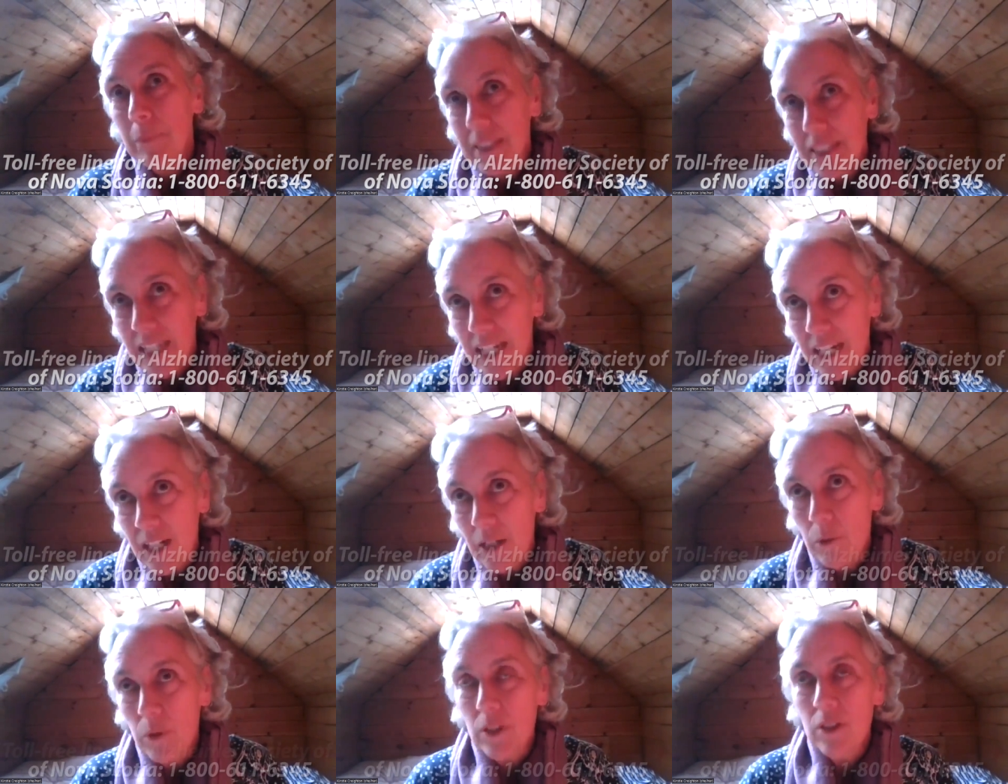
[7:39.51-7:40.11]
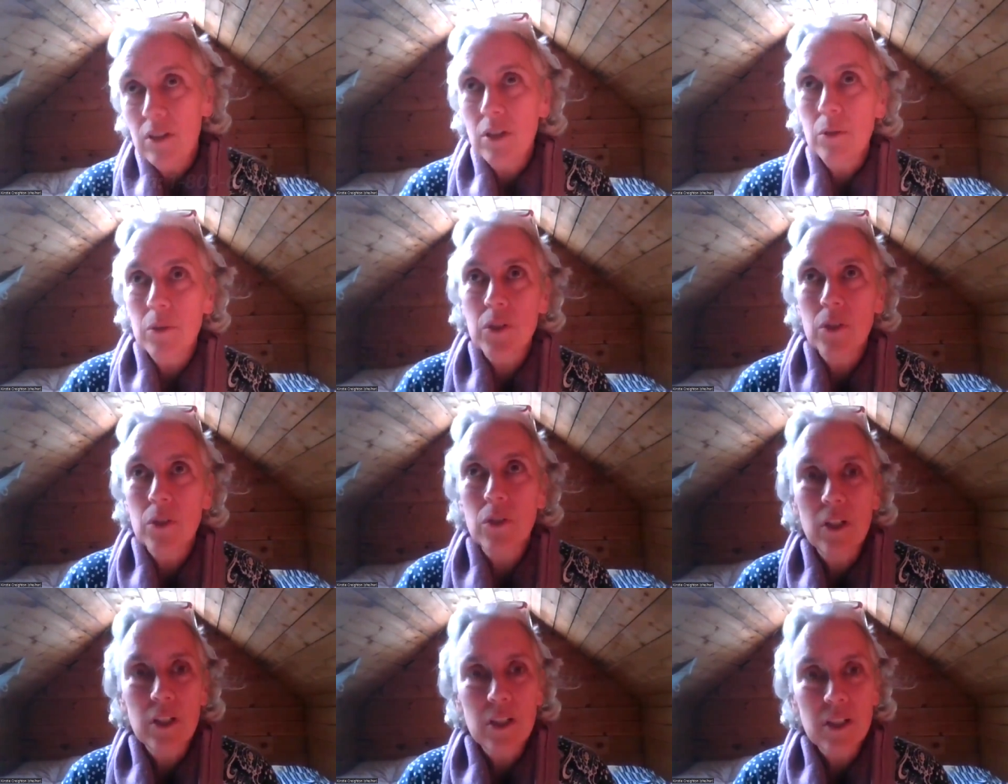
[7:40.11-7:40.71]
language to a
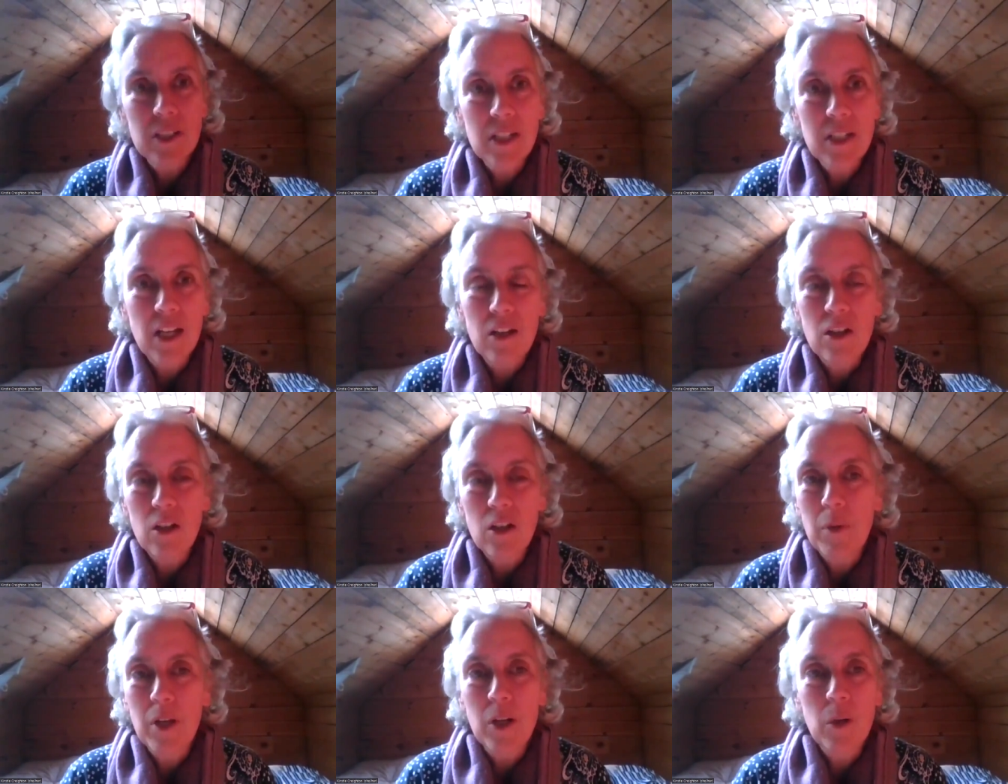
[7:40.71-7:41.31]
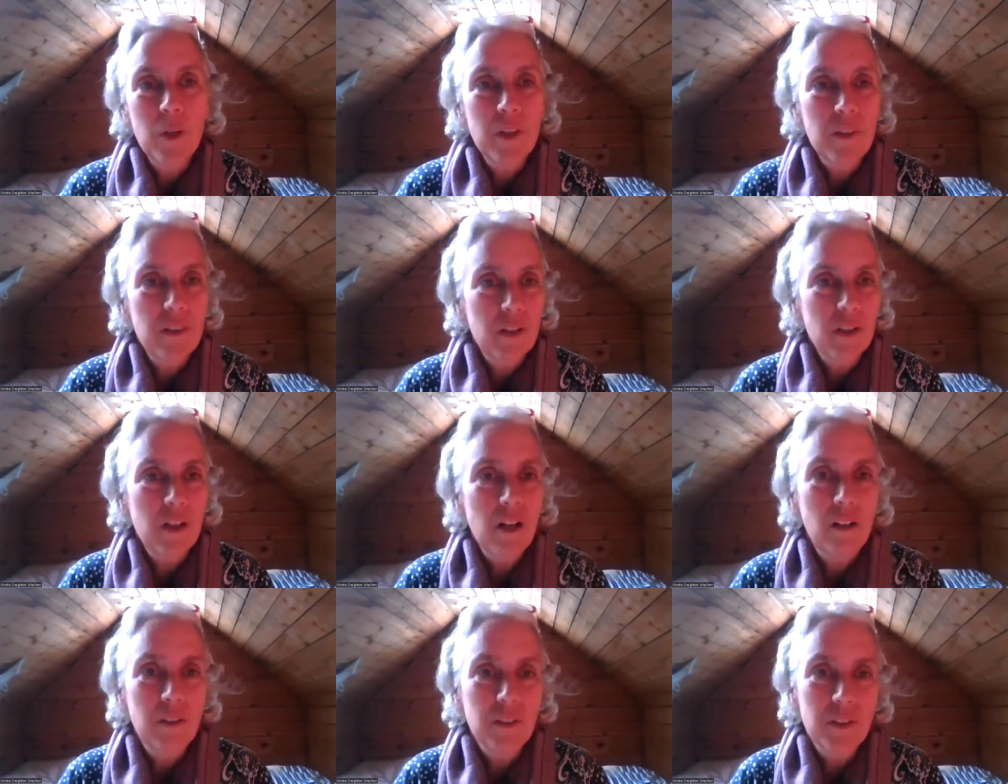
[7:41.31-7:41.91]
certain extent, no matter what their
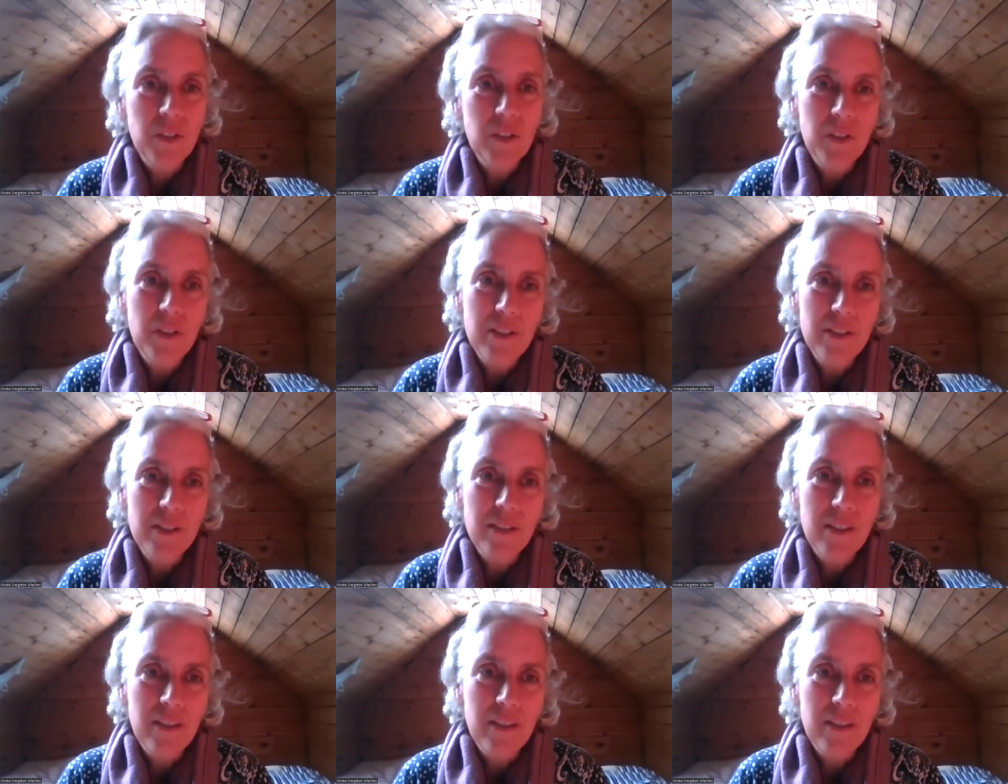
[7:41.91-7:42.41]
culture is,